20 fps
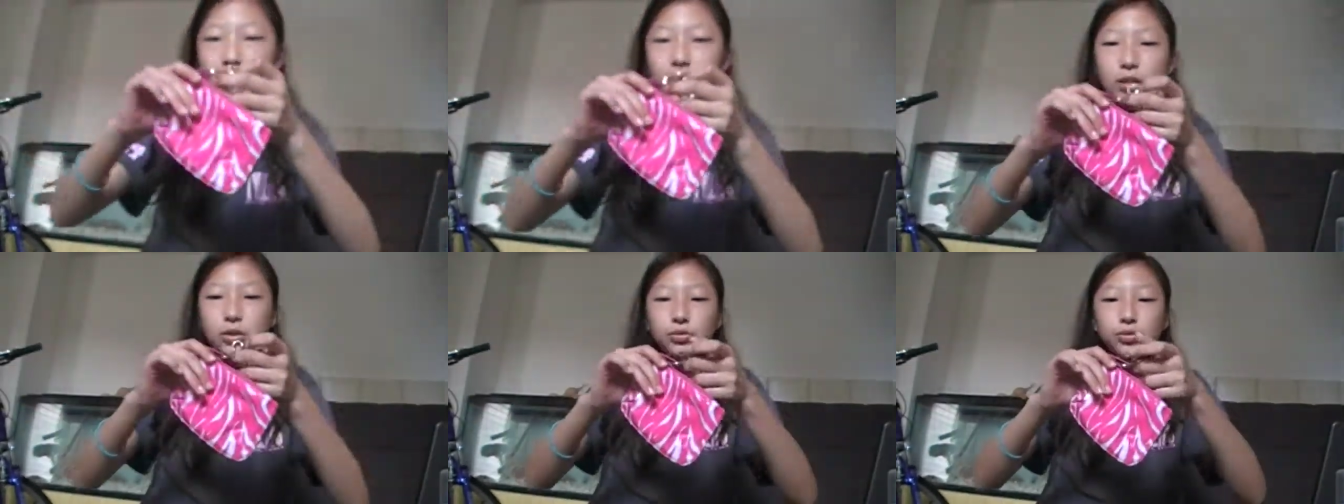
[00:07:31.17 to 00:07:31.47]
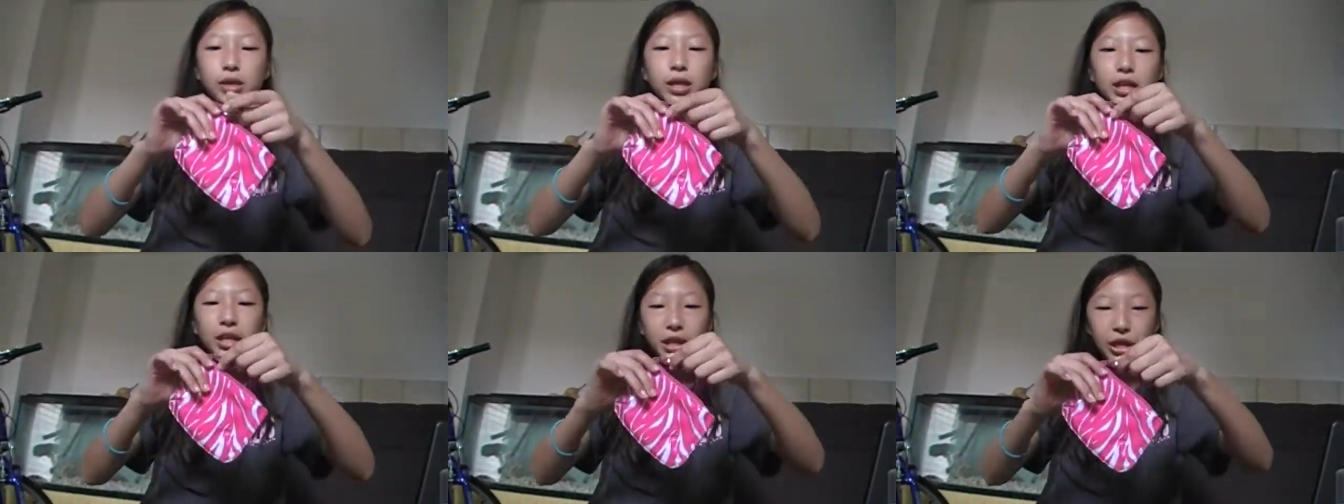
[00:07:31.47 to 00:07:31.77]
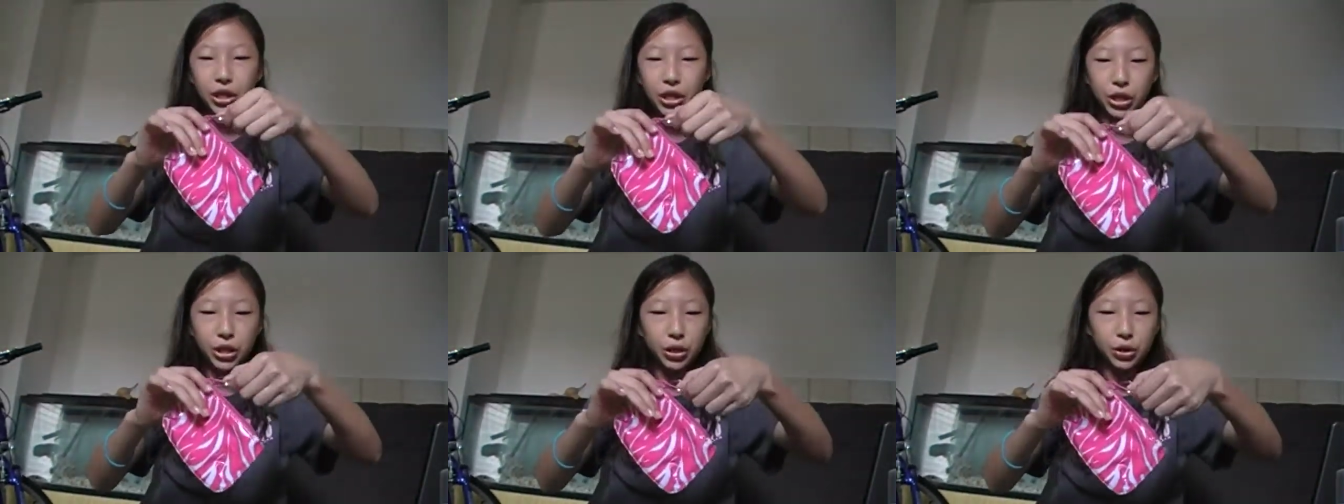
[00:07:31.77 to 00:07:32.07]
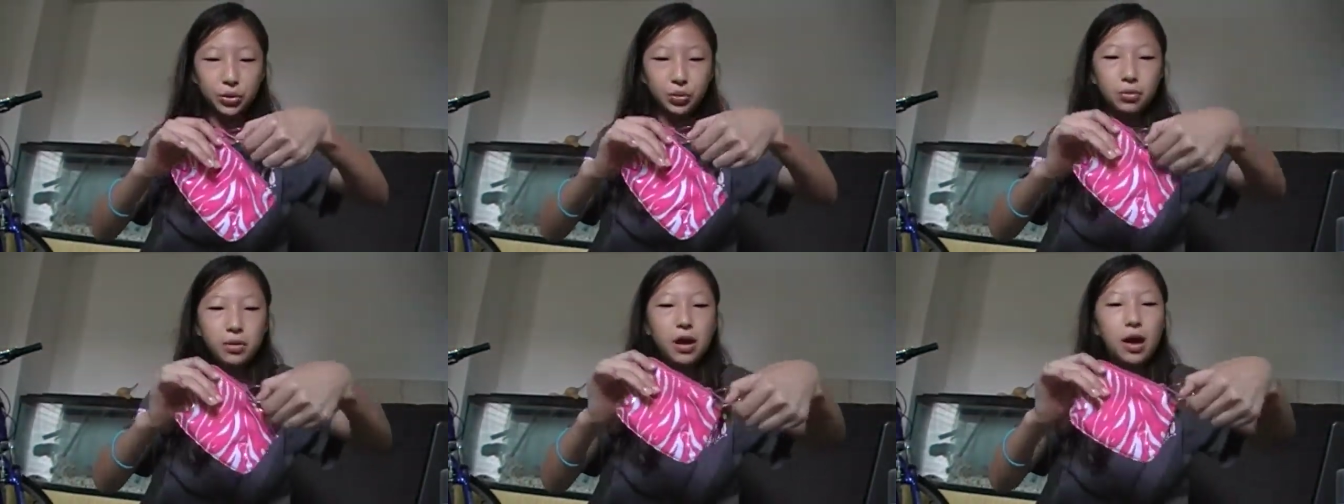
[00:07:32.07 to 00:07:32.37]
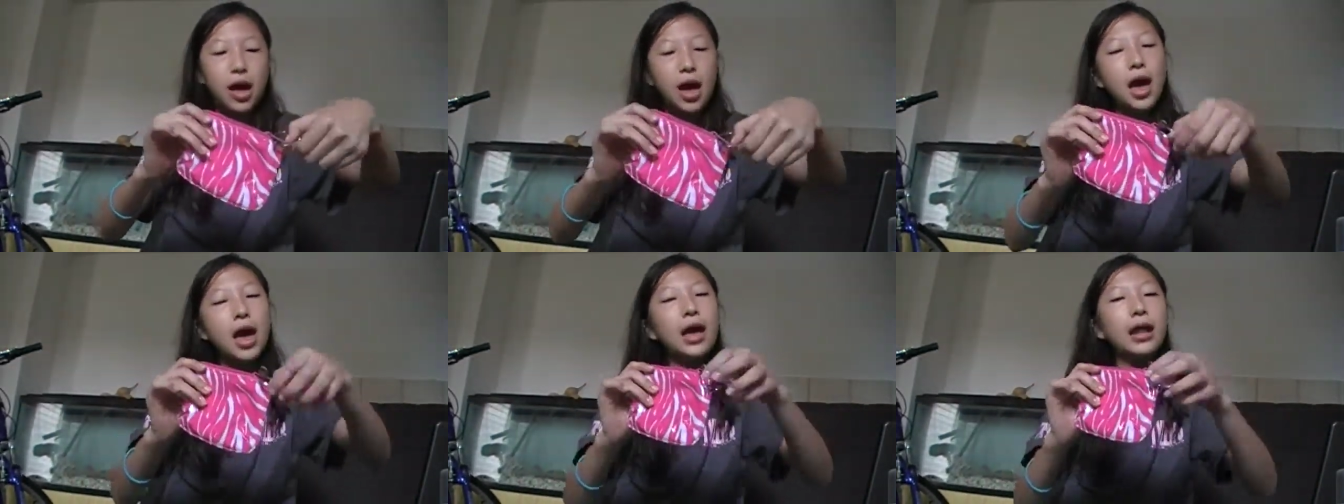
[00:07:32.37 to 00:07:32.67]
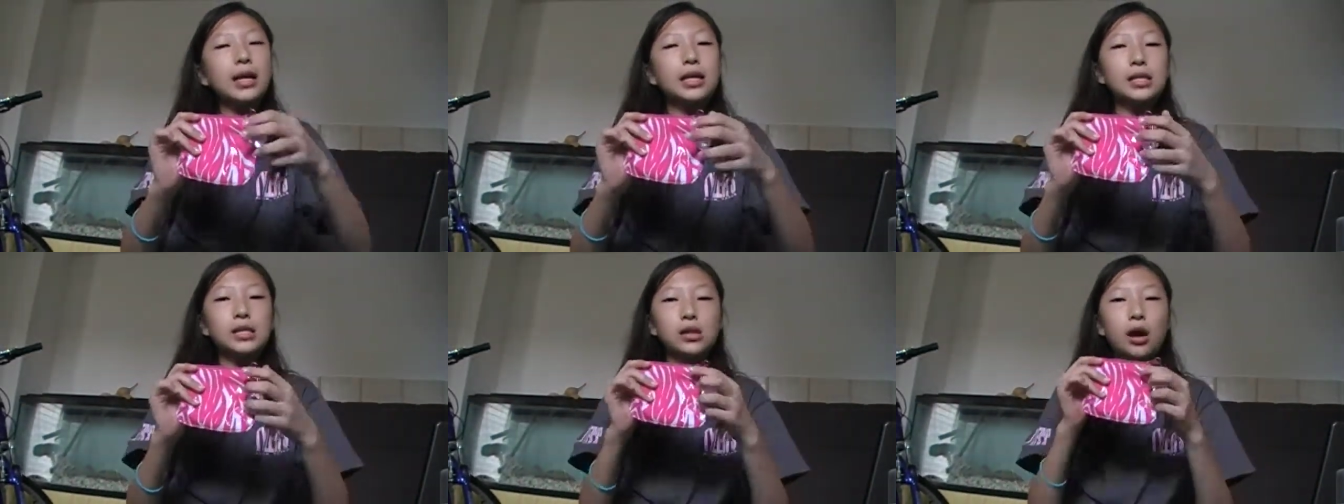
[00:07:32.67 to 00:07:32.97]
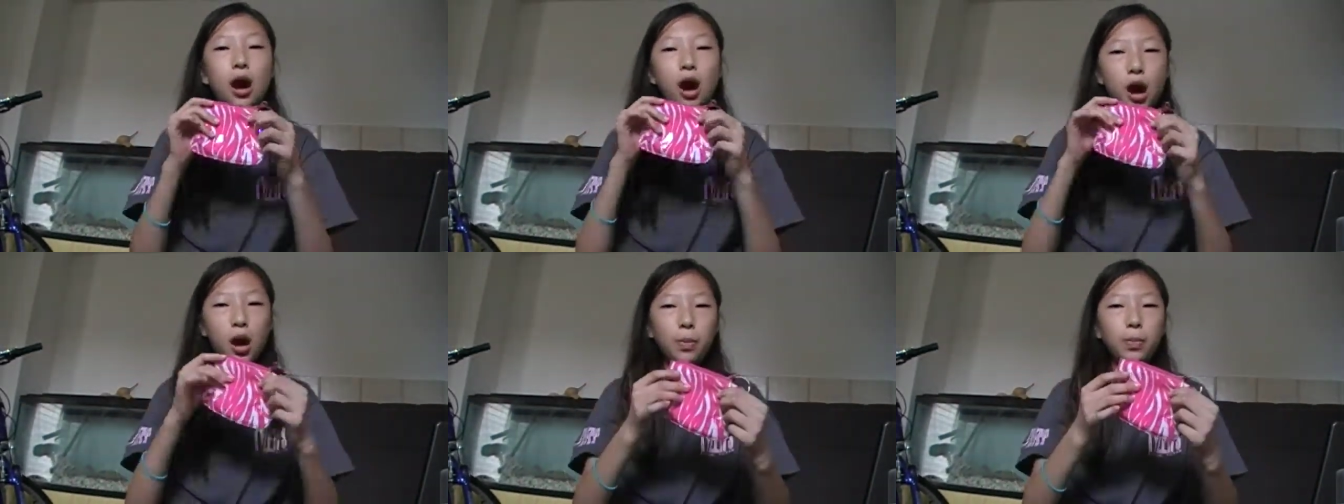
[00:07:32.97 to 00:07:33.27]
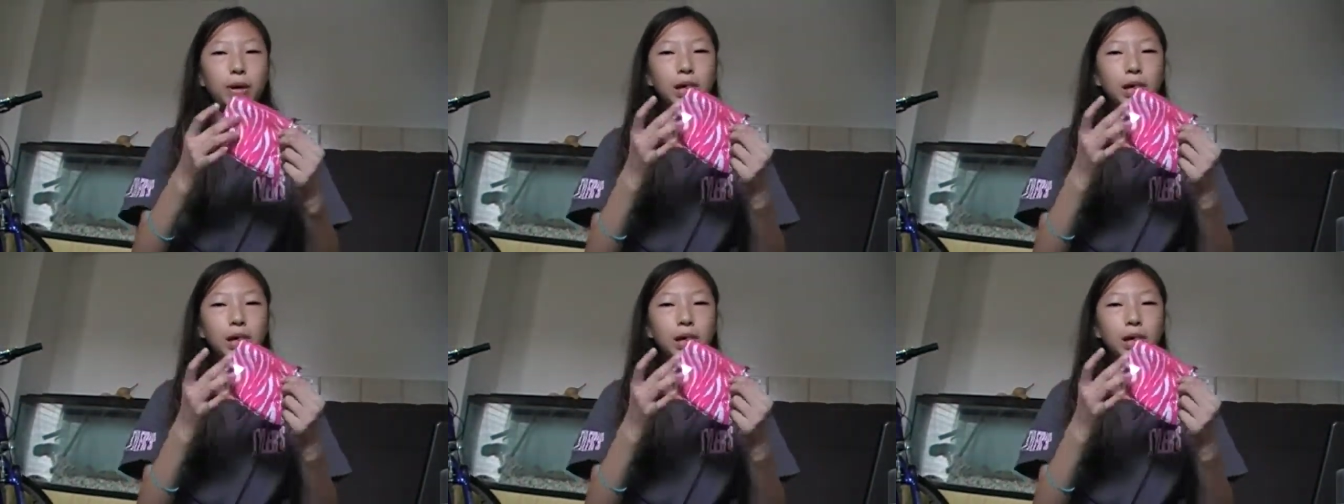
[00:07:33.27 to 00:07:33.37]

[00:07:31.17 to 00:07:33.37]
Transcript: It's really cute, and it's hot